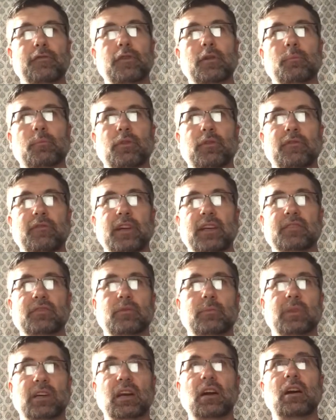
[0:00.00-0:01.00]
from Professor
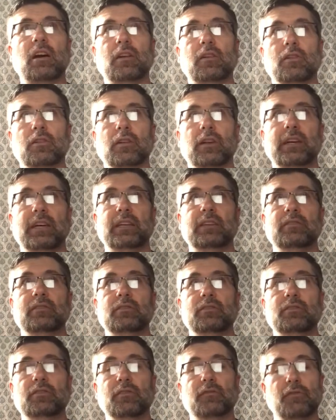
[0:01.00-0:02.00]
McConnell at
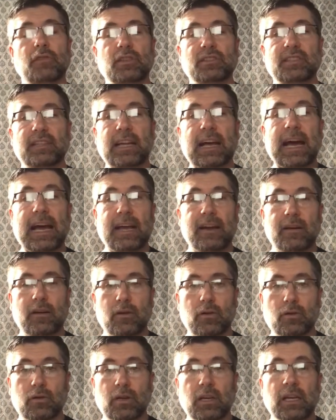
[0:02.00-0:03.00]
University of
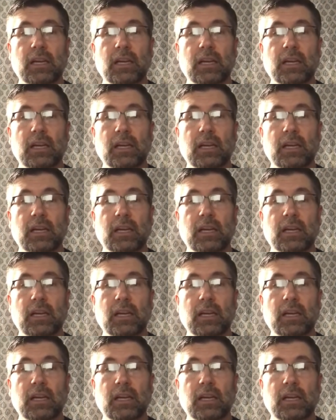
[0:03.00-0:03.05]
Idaho.